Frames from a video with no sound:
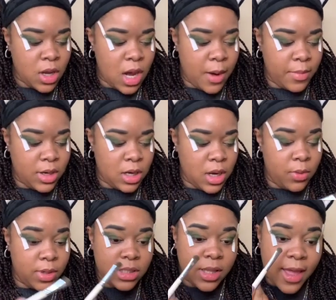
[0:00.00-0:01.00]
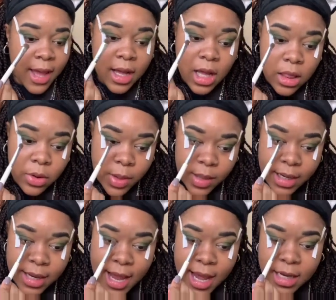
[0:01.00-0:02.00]
I'm gonna go into that color and then
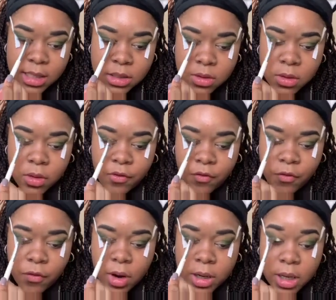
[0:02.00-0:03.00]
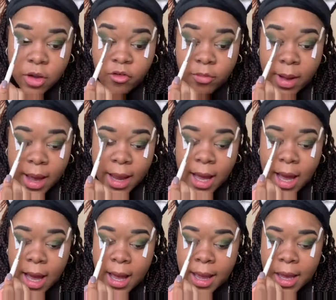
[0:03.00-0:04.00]
add it to the front of my
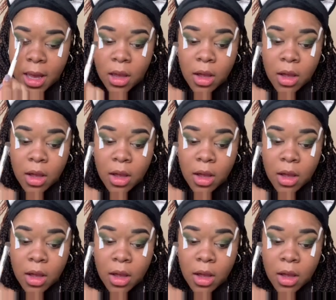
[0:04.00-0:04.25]
eye.